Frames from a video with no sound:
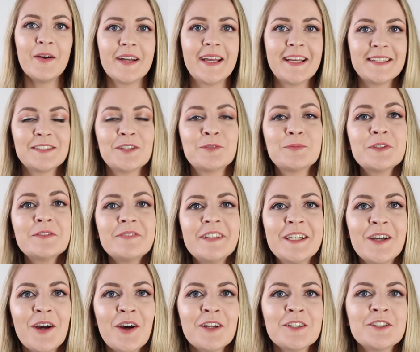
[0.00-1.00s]
Okay, so
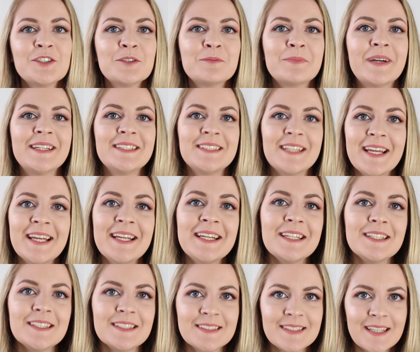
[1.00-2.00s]
moving on to my
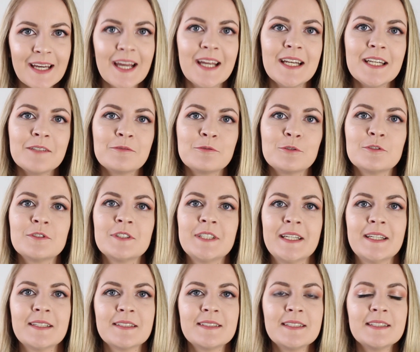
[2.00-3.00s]
daily styling
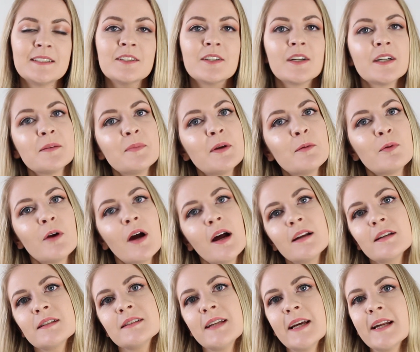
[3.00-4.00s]
routines. These are going to be
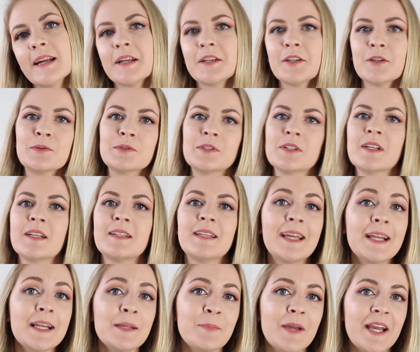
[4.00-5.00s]
products that I use on a
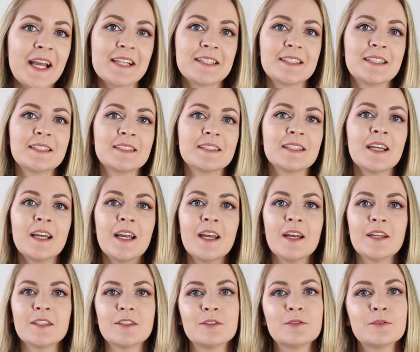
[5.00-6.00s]
daily basis
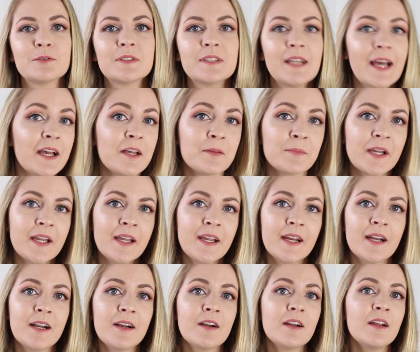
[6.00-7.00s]
to style my
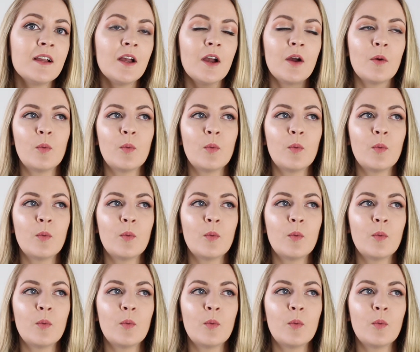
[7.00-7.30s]
hair.